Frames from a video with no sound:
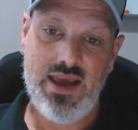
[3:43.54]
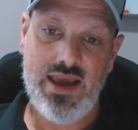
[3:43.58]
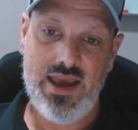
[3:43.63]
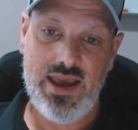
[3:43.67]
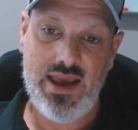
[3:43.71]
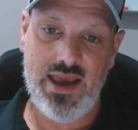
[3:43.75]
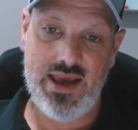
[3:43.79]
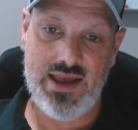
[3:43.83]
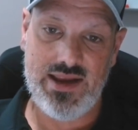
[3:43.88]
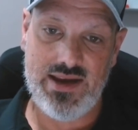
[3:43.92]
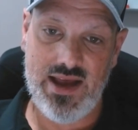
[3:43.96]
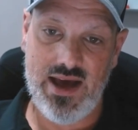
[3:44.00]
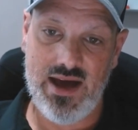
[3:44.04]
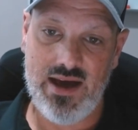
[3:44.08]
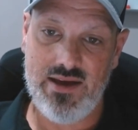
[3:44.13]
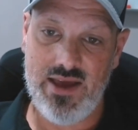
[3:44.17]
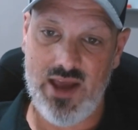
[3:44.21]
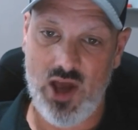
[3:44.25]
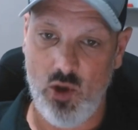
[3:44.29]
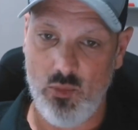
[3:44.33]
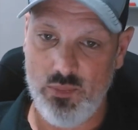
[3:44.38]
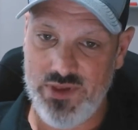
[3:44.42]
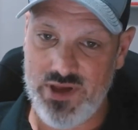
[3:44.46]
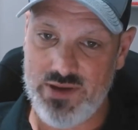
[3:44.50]
and
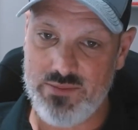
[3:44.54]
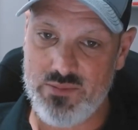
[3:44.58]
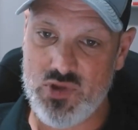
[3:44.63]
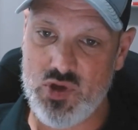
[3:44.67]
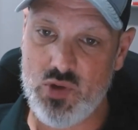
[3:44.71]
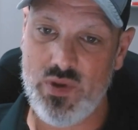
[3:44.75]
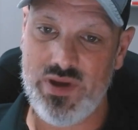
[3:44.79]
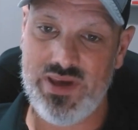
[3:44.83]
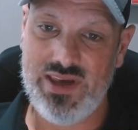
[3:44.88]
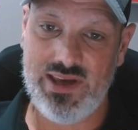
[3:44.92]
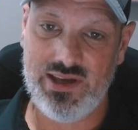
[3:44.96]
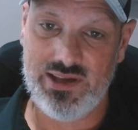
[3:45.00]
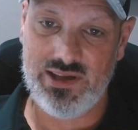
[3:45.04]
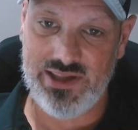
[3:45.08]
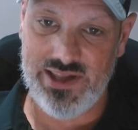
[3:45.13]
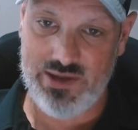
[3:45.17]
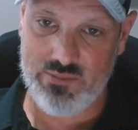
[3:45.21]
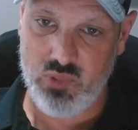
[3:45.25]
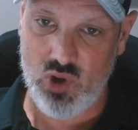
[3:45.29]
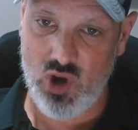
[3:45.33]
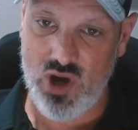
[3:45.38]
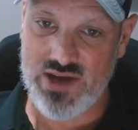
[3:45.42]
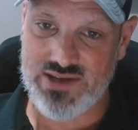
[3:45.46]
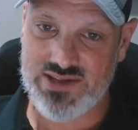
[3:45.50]
help them through a
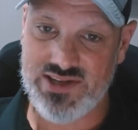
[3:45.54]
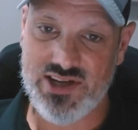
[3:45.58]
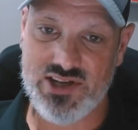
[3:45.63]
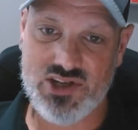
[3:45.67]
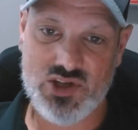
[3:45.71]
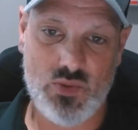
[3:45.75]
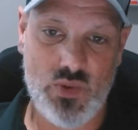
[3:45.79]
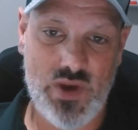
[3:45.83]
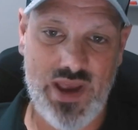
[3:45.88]
healing process.